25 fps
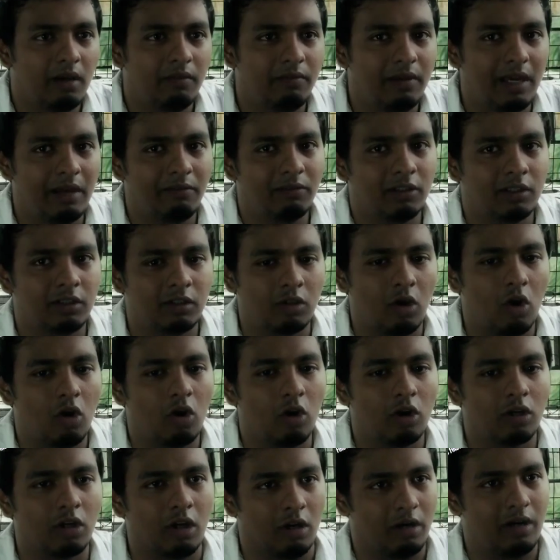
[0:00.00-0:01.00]
we have a
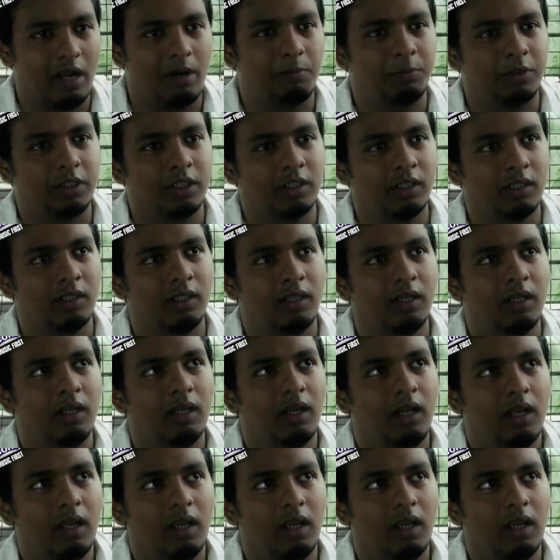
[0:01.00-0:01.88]
song on corruption,